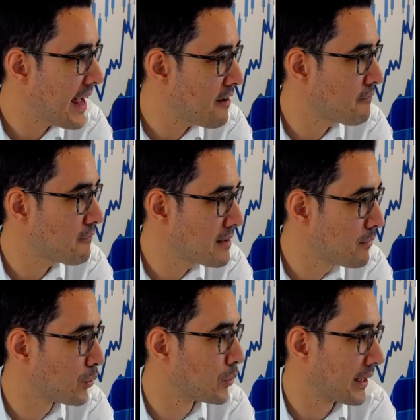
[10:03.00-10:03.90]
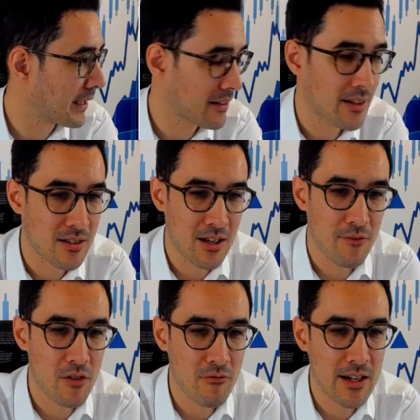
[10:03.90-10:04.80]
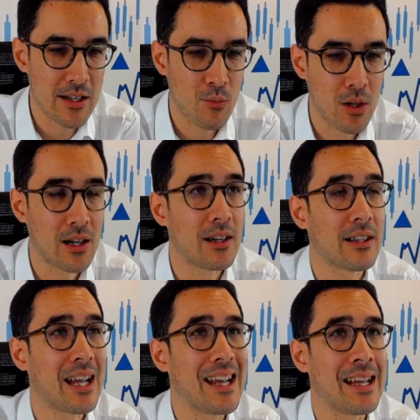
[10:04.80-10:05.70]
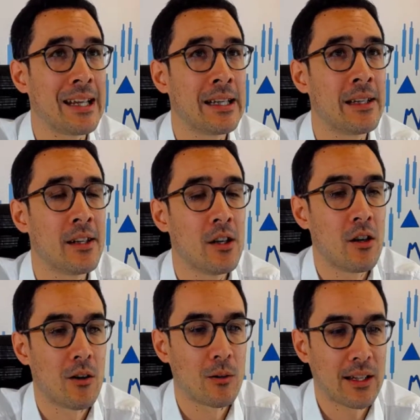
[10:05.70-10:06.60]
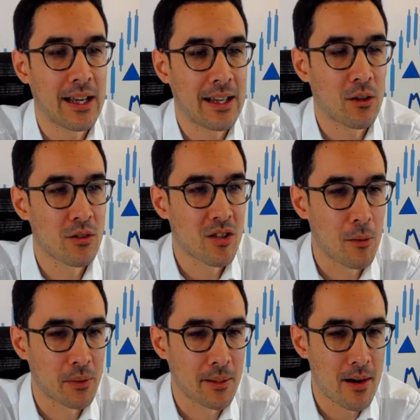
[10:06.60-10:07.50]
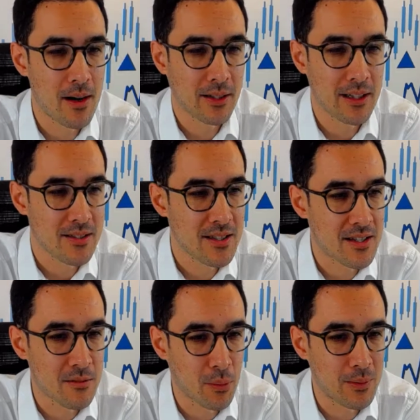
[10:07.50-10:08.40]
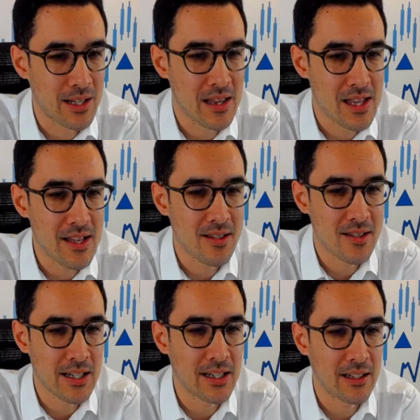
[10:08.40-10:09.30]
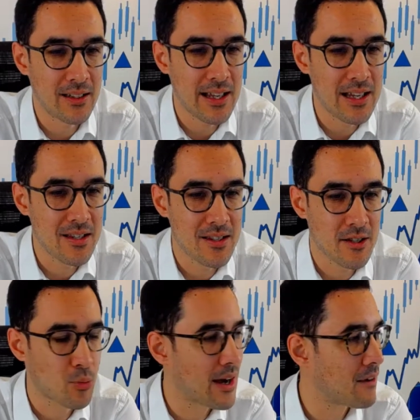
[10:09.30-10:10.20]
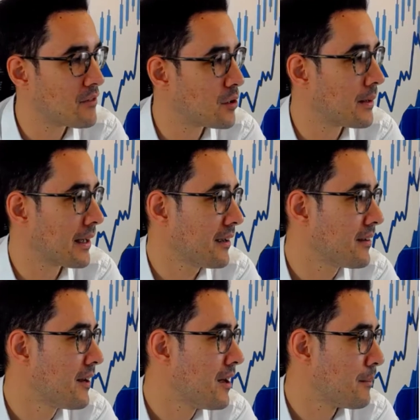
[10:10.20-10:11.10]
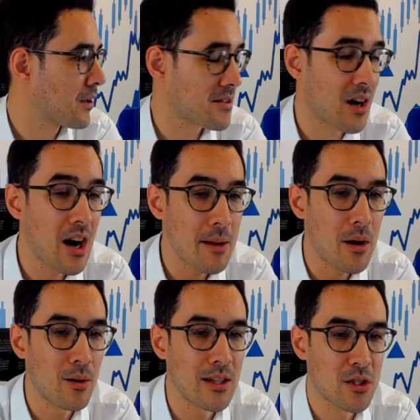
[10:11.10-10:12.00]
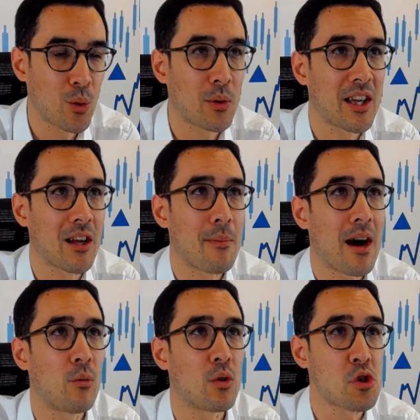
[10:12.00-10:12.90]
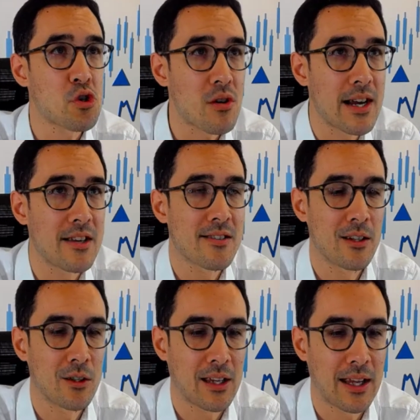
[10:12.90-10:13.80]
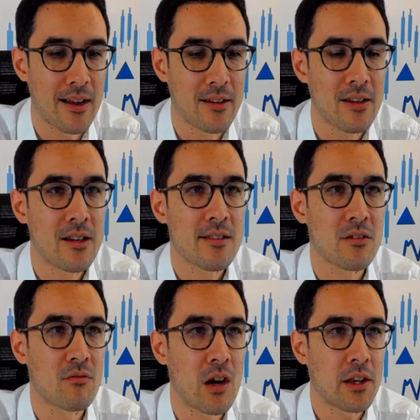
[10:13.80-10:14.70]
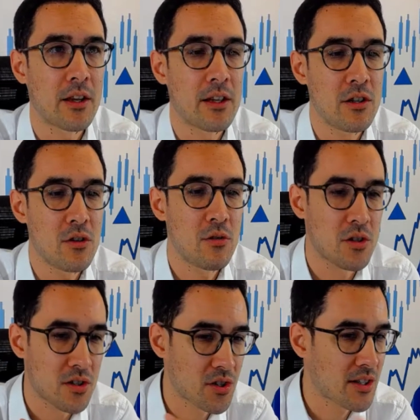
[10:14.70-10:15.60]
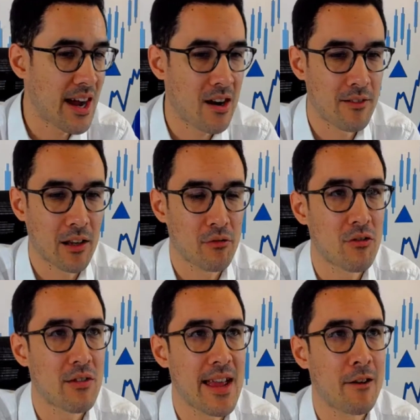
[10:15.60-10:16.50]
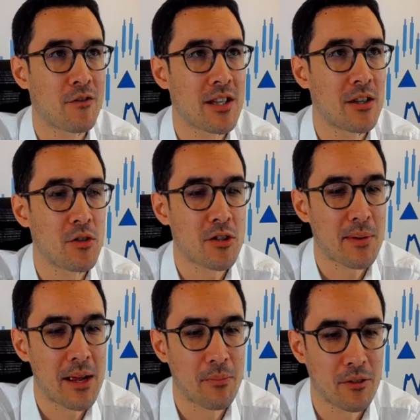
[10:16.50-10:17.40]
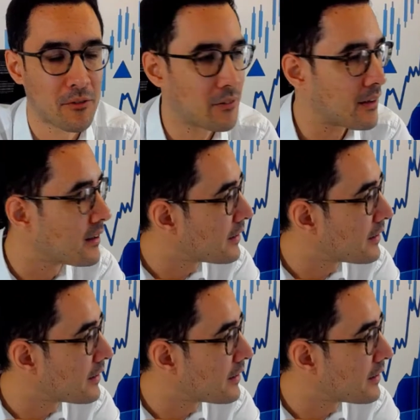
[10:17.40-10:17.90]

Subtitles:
every morning. So if you really were keen on getting on top of the markets, this is probably the singular easiest way of doing it, because I'm only talking about what traders are looking at. So rather than you just scouring through the FT newspaper for